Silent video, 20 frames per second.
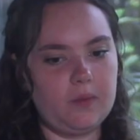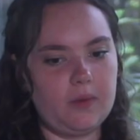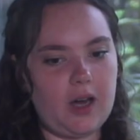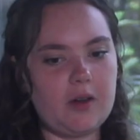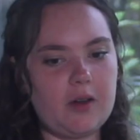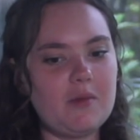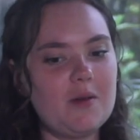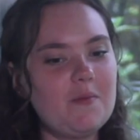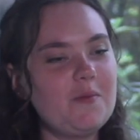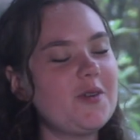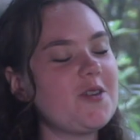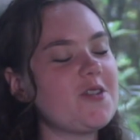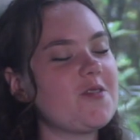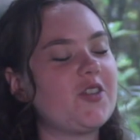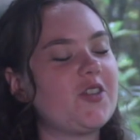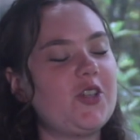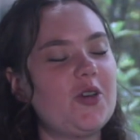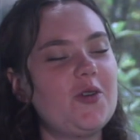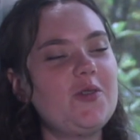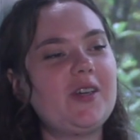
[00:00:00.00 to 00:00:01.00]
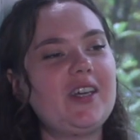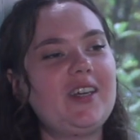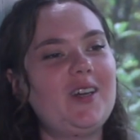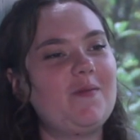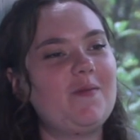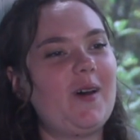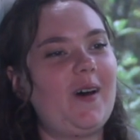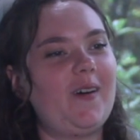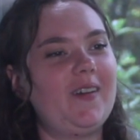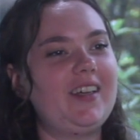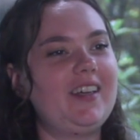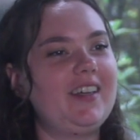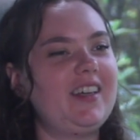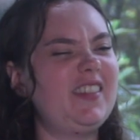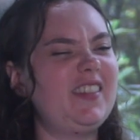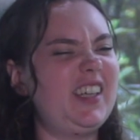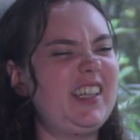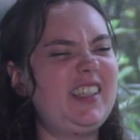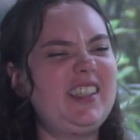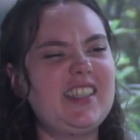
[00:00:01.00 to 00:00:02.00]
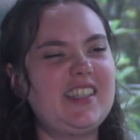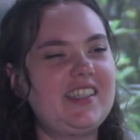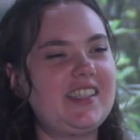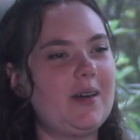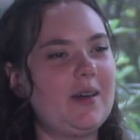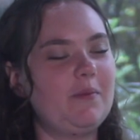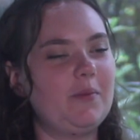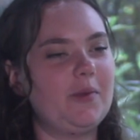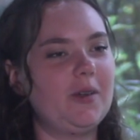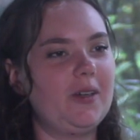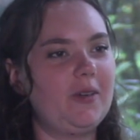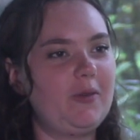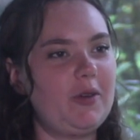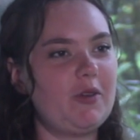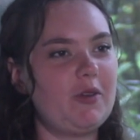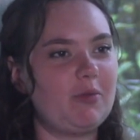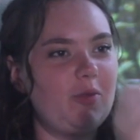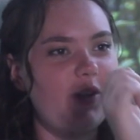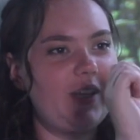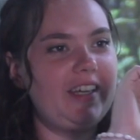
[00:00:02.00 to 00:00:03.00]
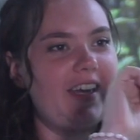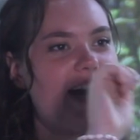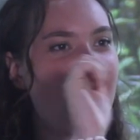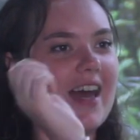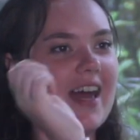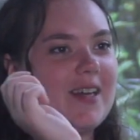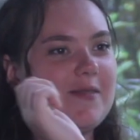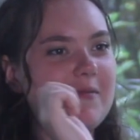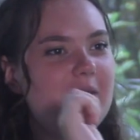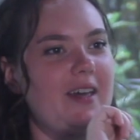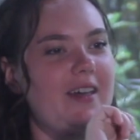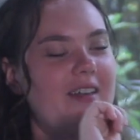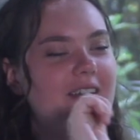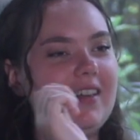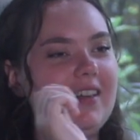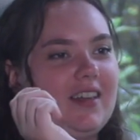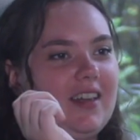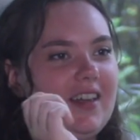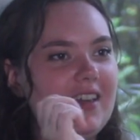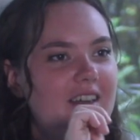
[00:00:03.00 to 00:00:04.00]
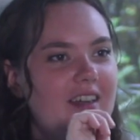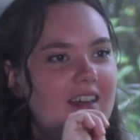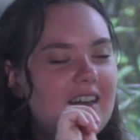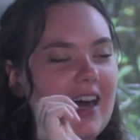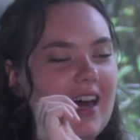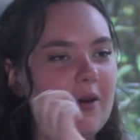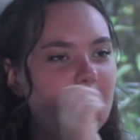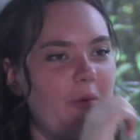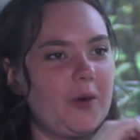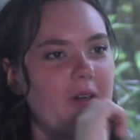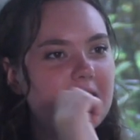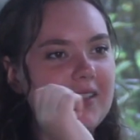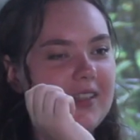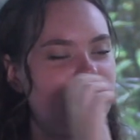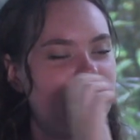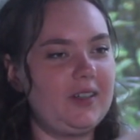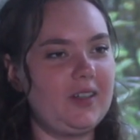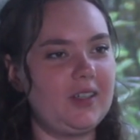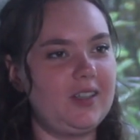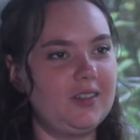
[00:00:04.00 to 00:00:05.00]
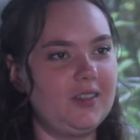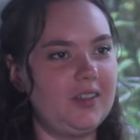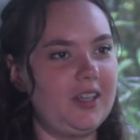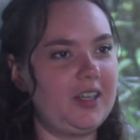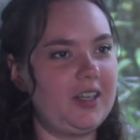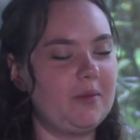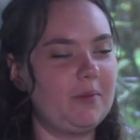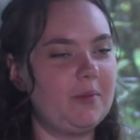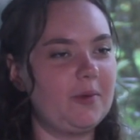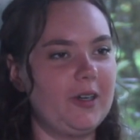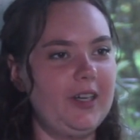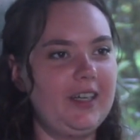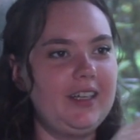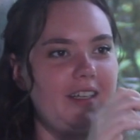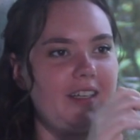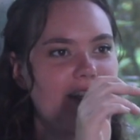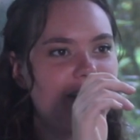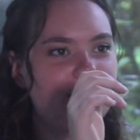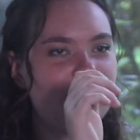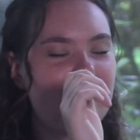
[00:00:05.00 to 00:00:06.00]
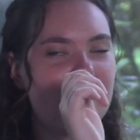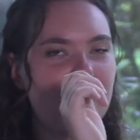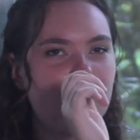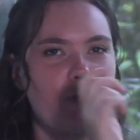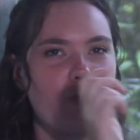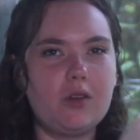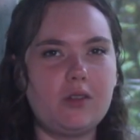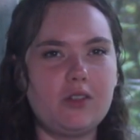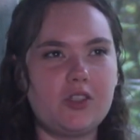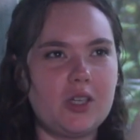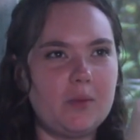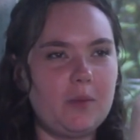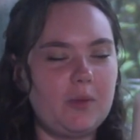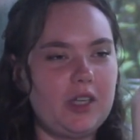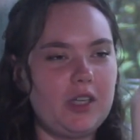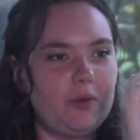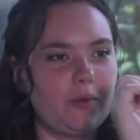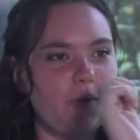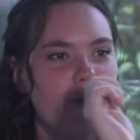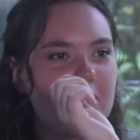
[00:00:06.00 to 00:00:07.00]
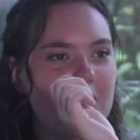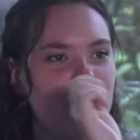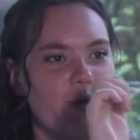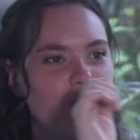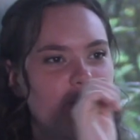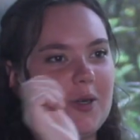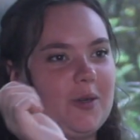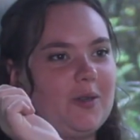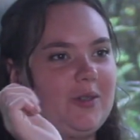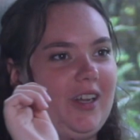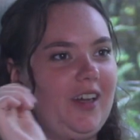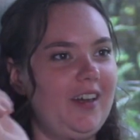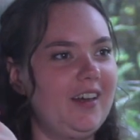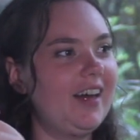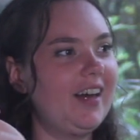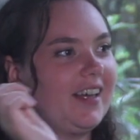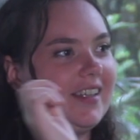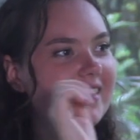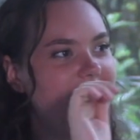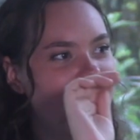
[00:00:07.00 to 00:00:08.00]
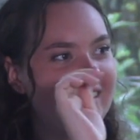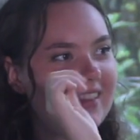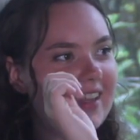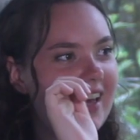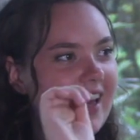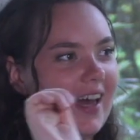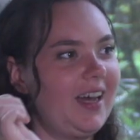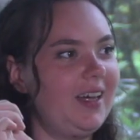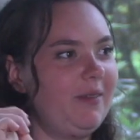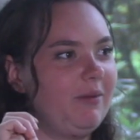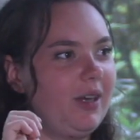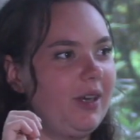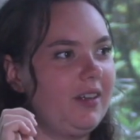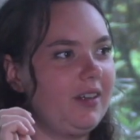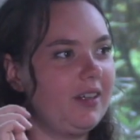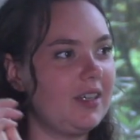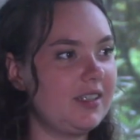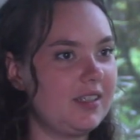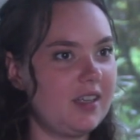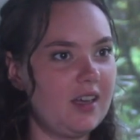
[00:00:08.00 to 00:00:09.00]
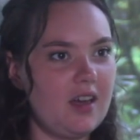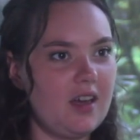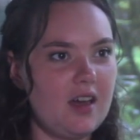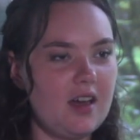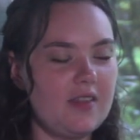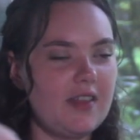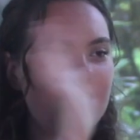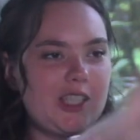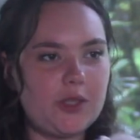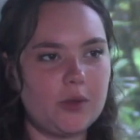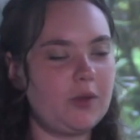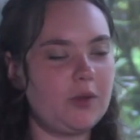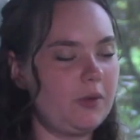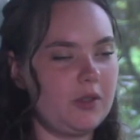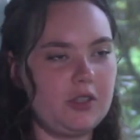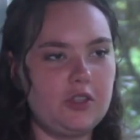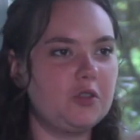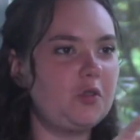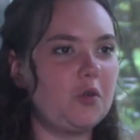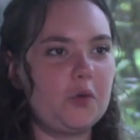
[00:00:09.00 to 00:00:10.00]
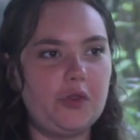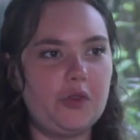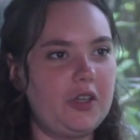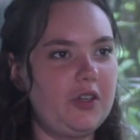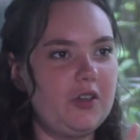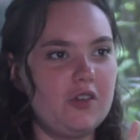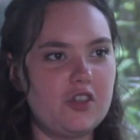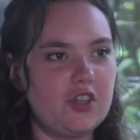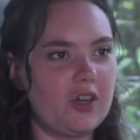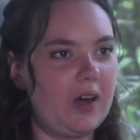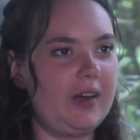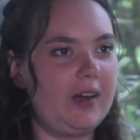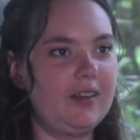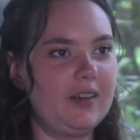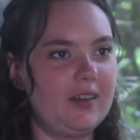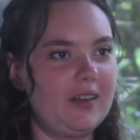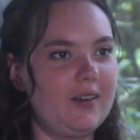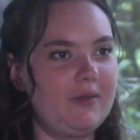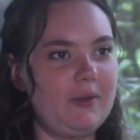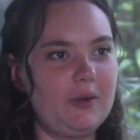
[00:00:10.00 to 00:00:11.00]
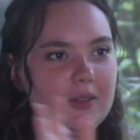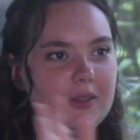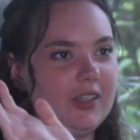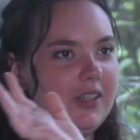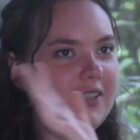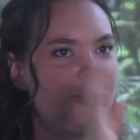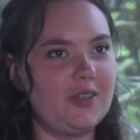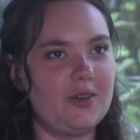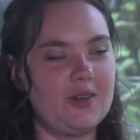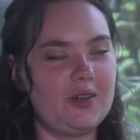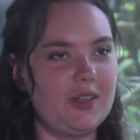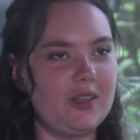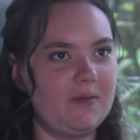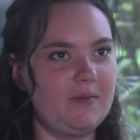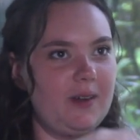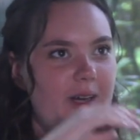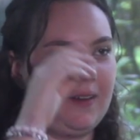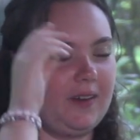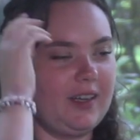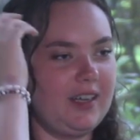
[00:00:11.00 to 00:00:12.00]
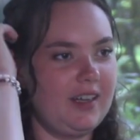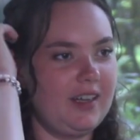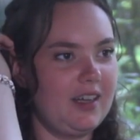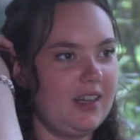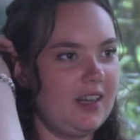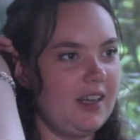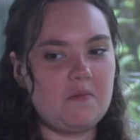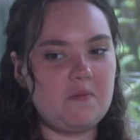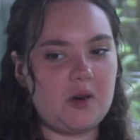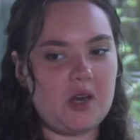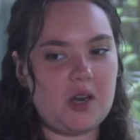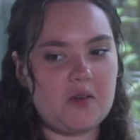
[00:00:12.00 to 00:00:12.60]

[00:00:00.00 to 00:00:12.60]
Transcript: I remember joking about it in like December. We were playing hangman at work, like on like a break, and somebody wrote Corona as like the hangman because that's when it was still only in China, and we were like joking about it. But I